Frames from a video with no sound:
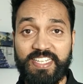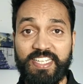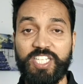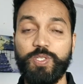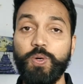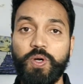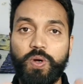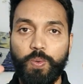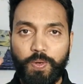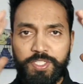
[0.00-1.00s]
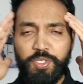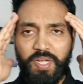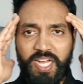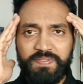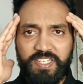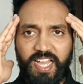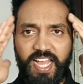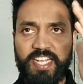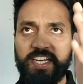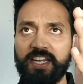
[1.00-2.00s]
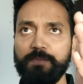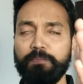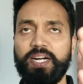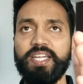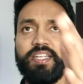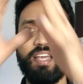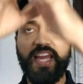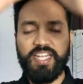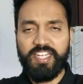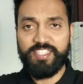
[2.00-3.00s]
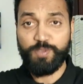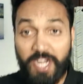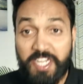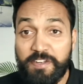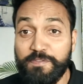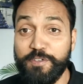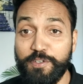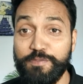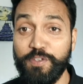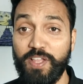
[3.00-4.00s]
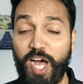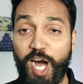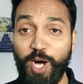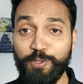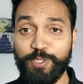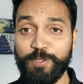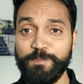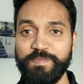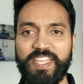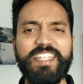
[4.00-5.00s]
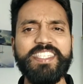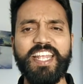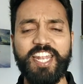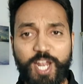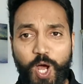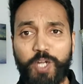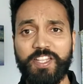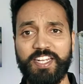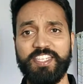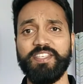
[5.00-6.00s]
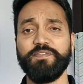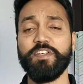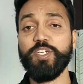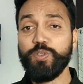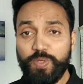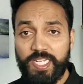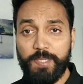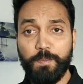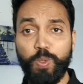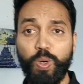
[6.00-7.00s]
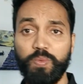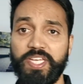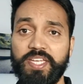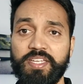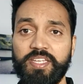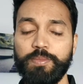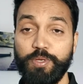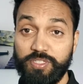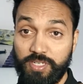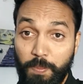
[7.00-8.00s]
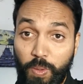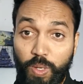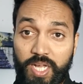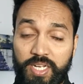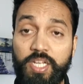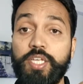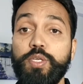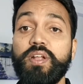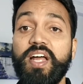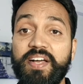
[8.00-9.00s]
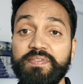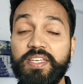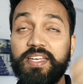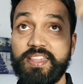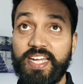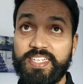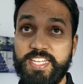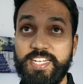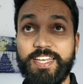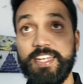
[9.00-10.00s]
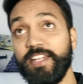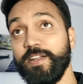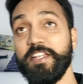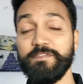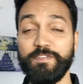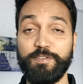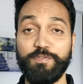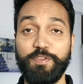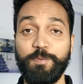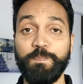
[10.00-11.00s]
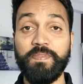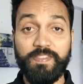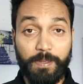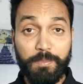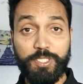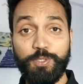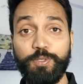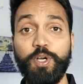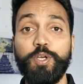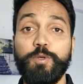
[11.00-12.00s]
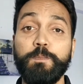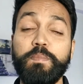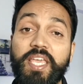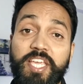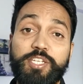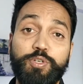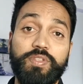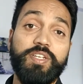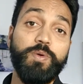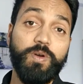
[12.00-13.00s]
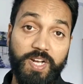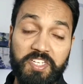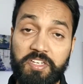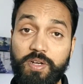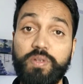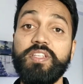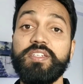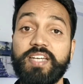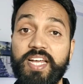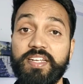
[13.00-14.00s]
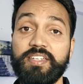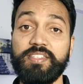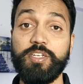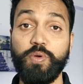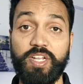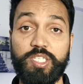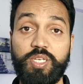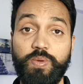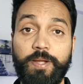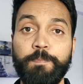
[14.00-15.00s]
So once you have that anchor in mind and it is right in front of you in the house, it's not that easy for you to really move away. Because number one, you're having that clearly right in front of you. Number two, you're making sure that you're writing down the targets that you're achieving.